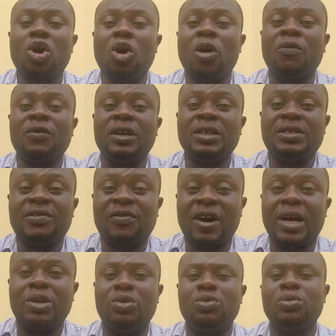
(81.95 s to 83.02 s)
of its
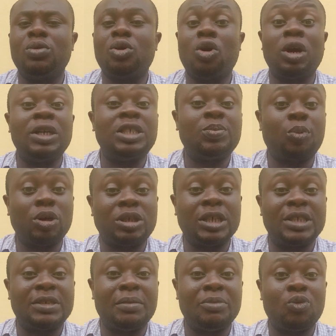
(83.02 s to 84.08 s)
value or its
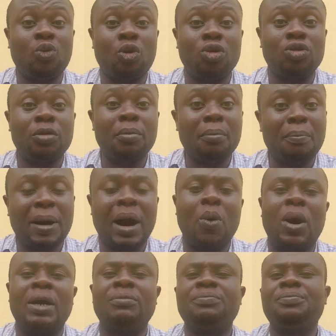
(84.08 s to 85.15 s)
purchasing
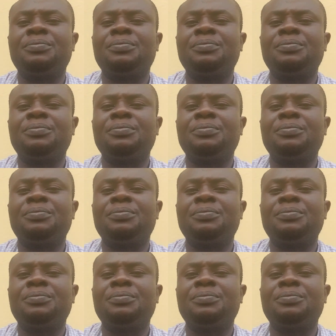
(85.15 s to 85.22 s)
power.